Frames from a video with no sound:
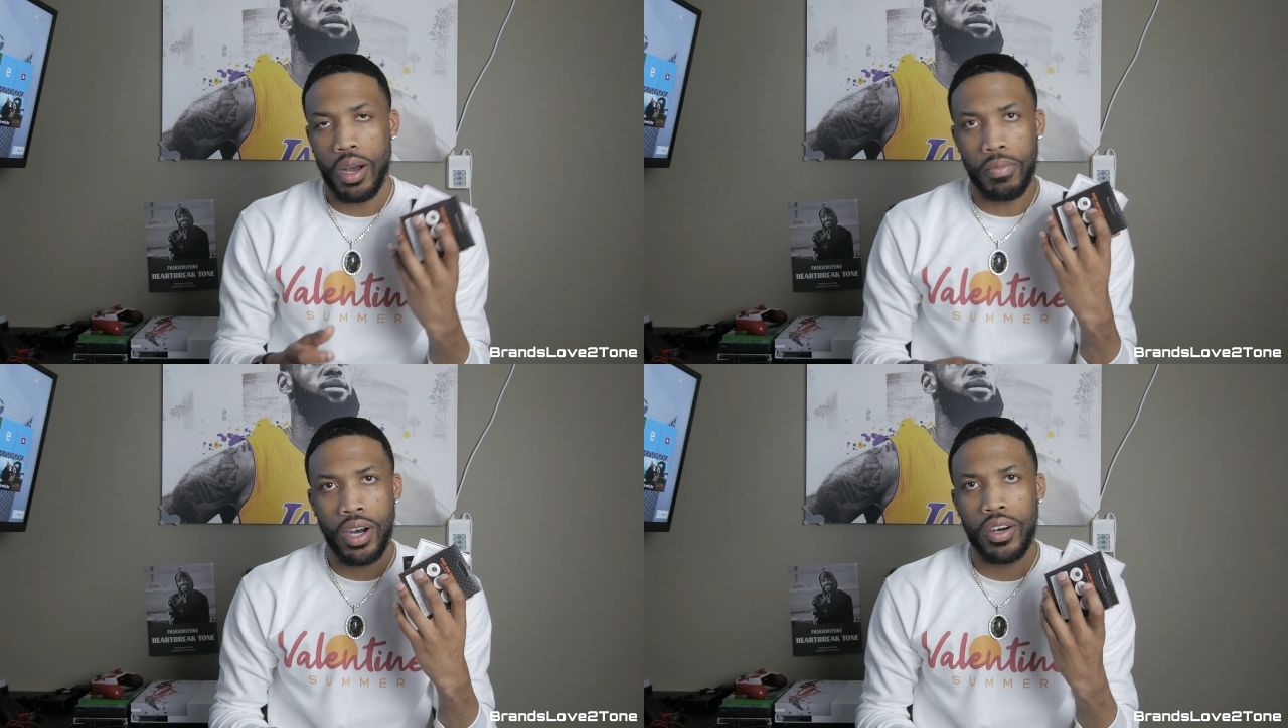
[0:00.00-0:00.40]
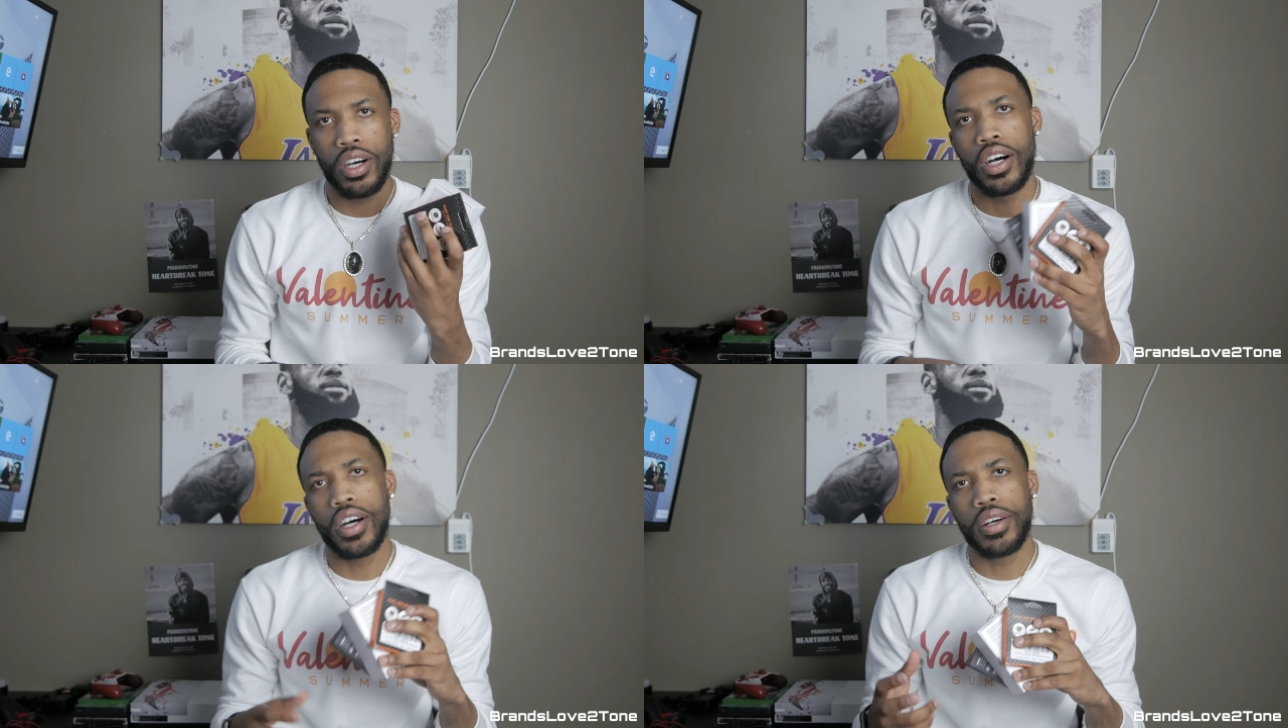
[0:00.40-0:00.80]
I bought
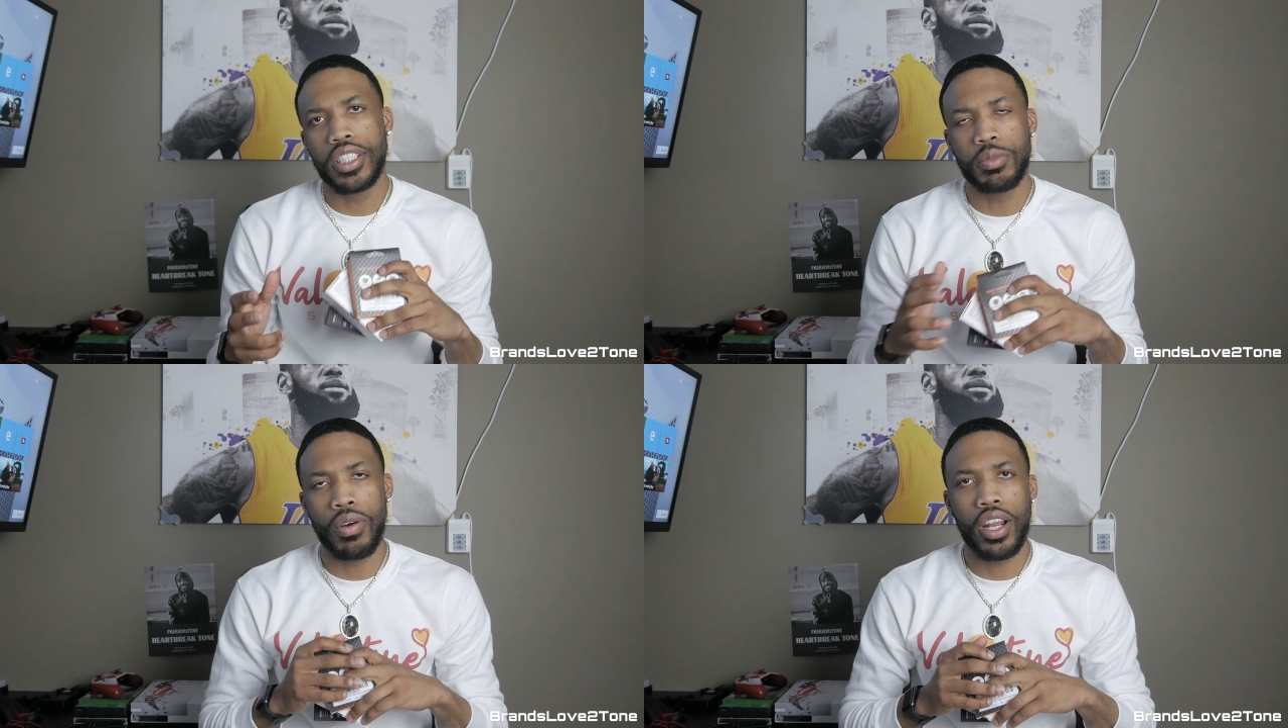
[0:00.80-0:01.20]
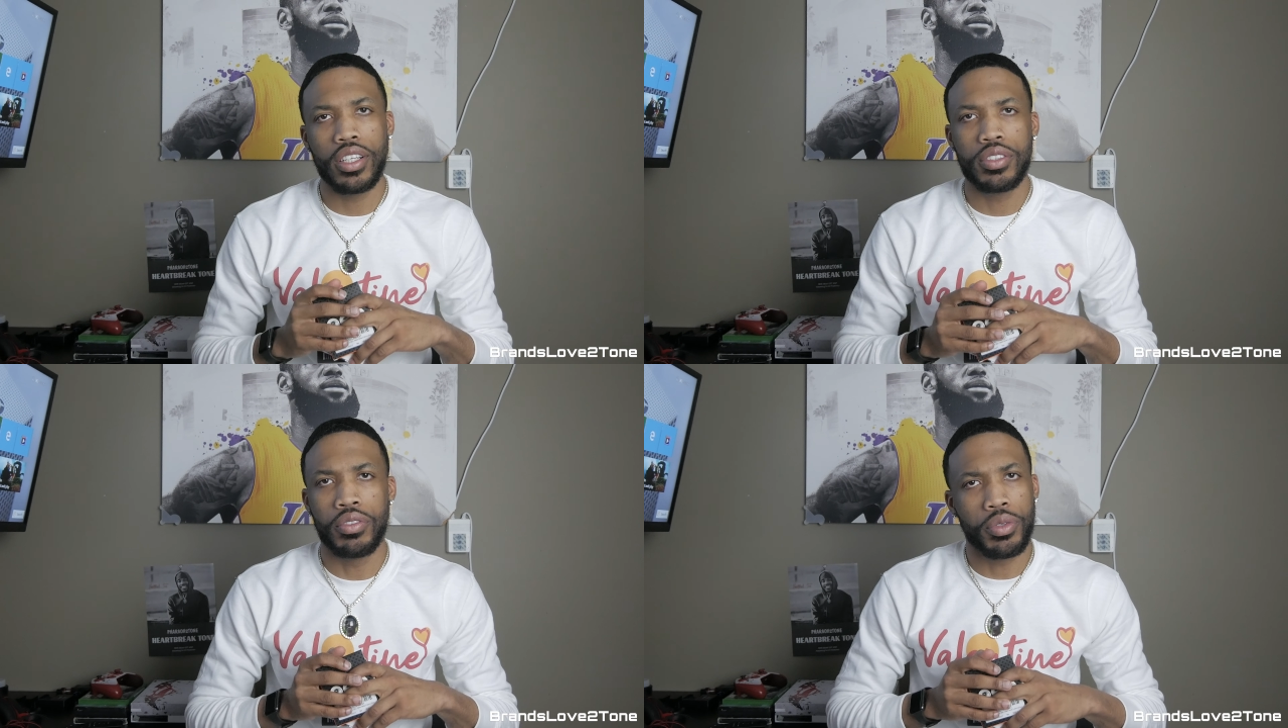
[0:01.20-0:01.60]
uh, these
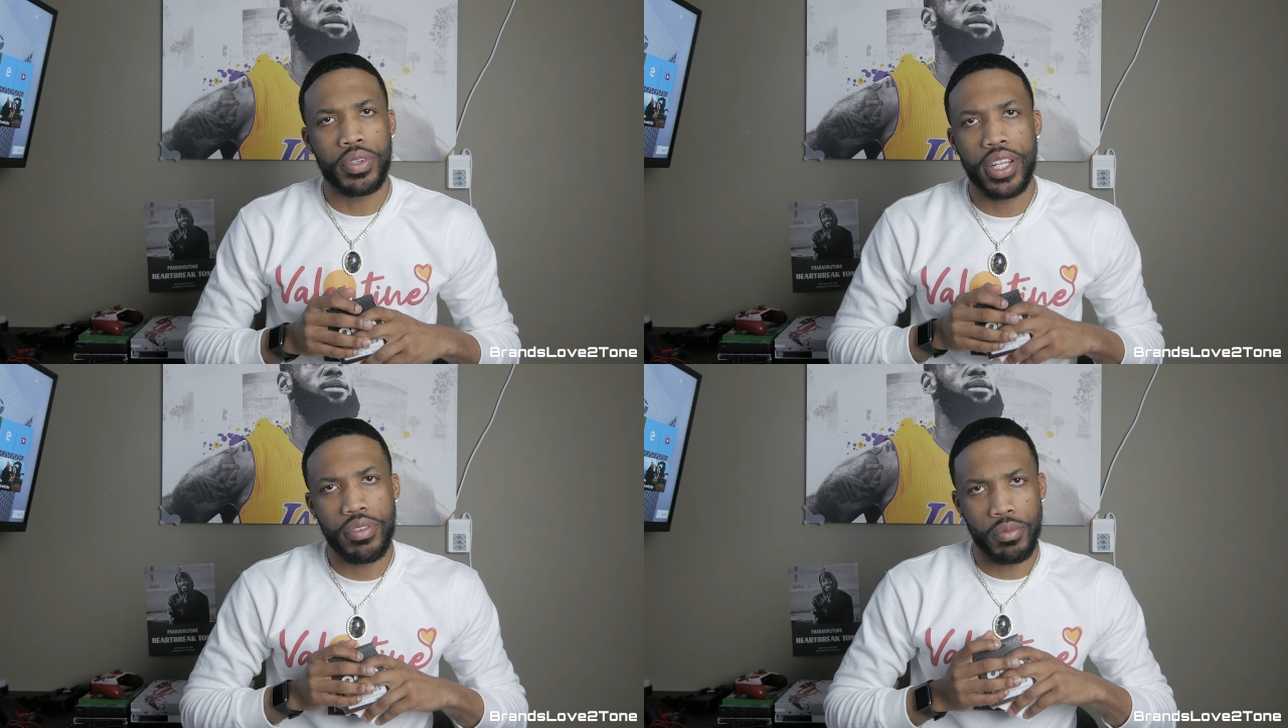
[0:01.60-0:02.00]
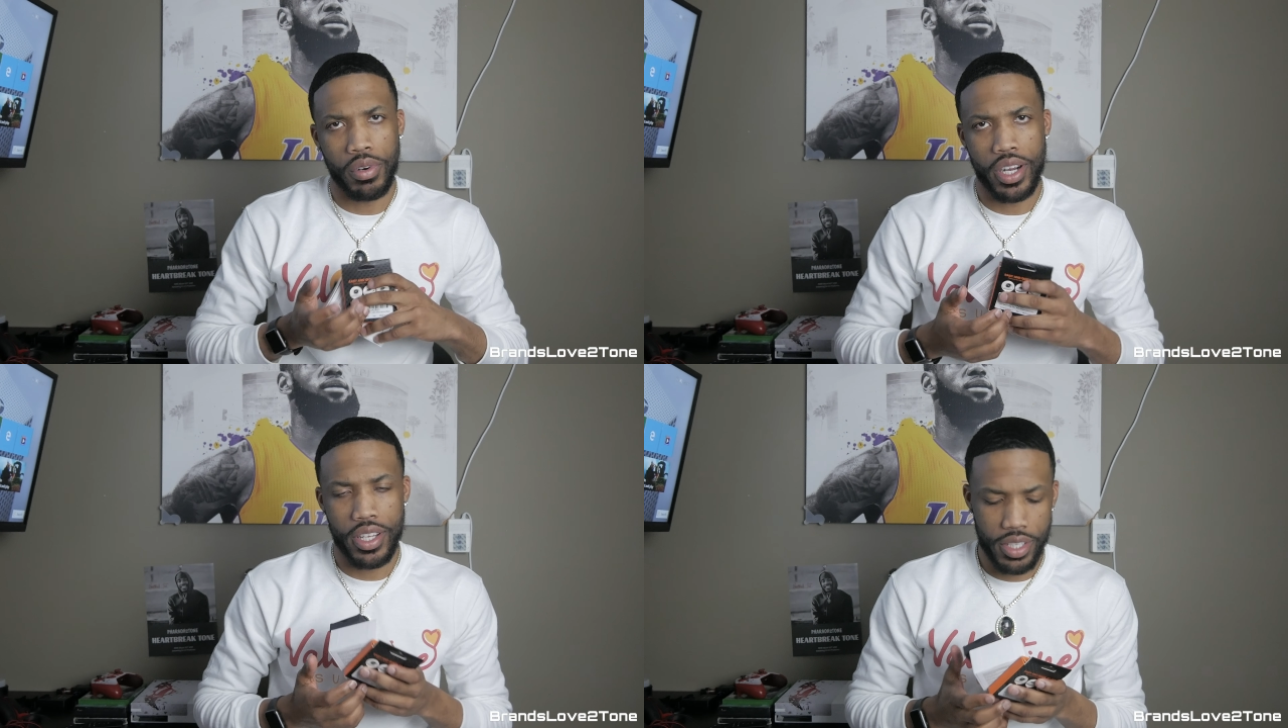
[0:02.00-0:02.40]
products from three different
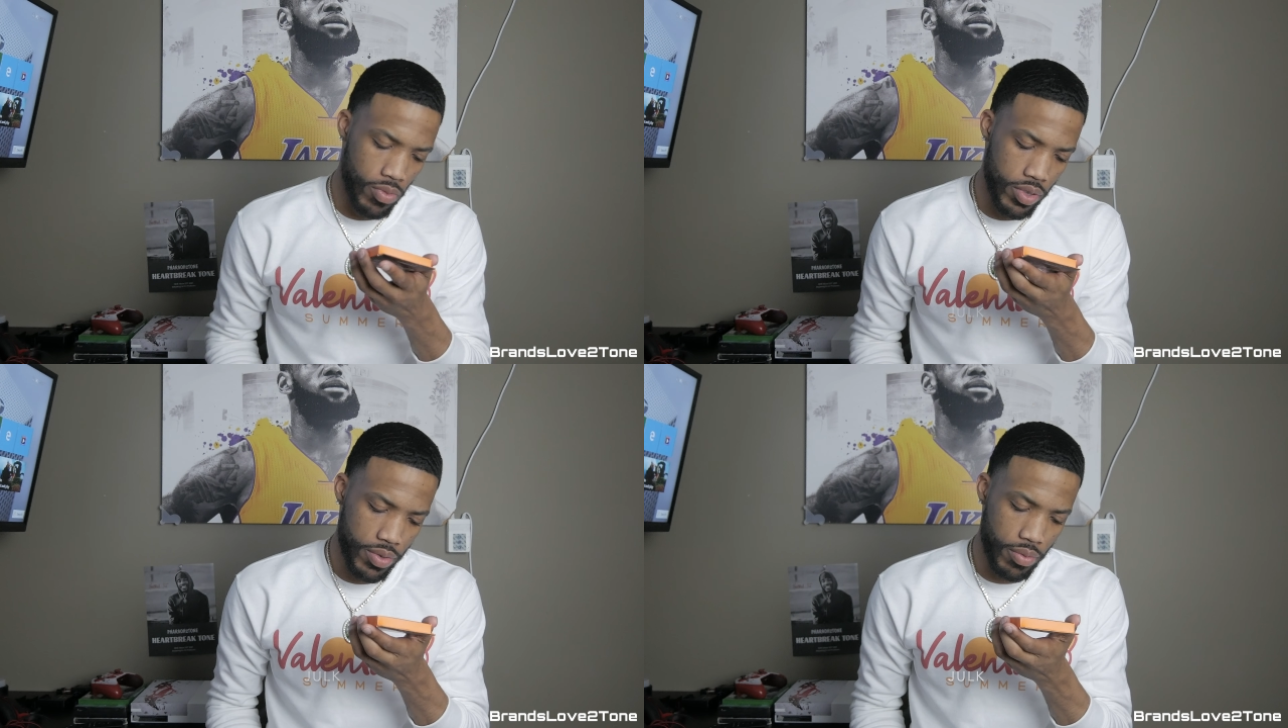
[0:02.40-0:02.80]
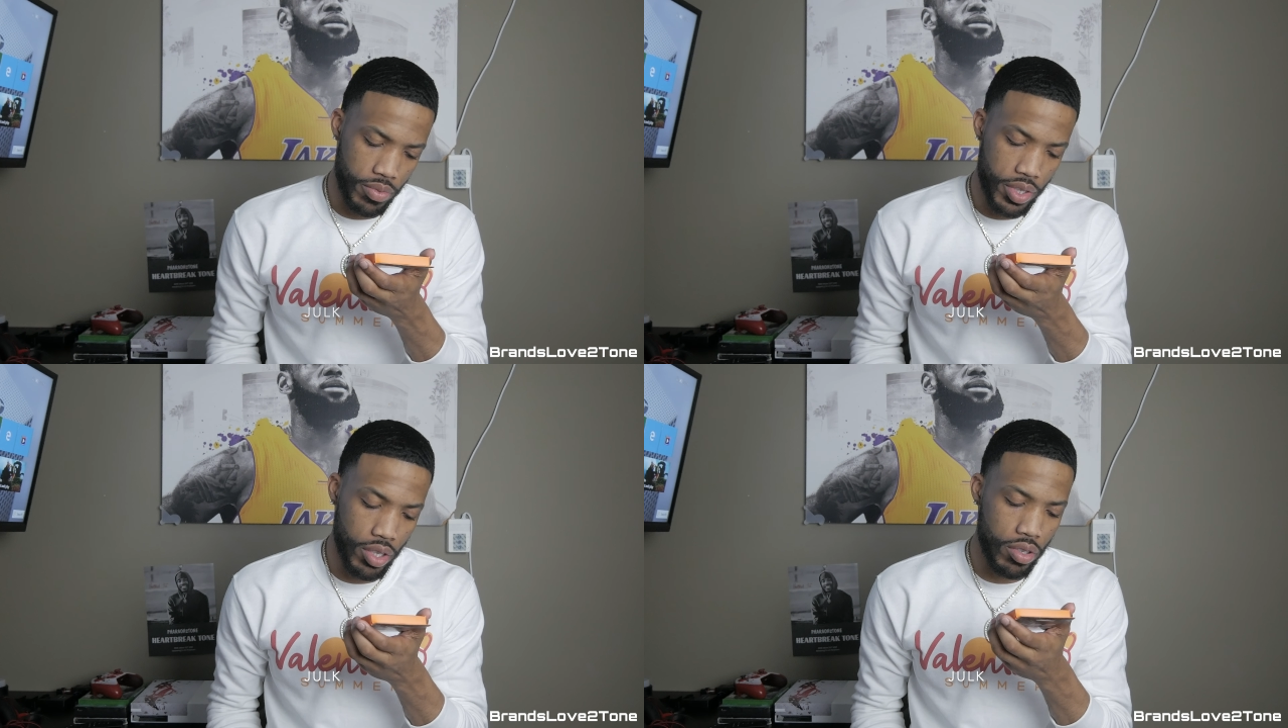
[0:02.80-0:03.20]
brands. One's
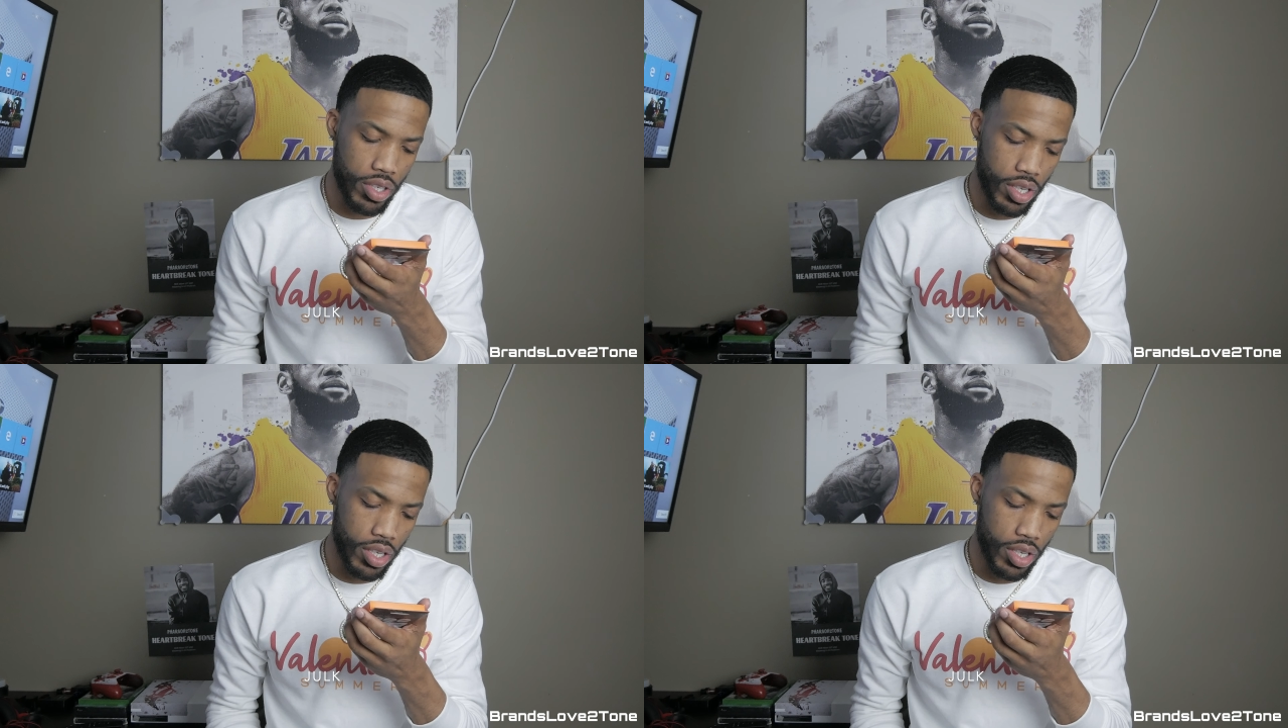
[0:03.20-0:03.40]
from Julk.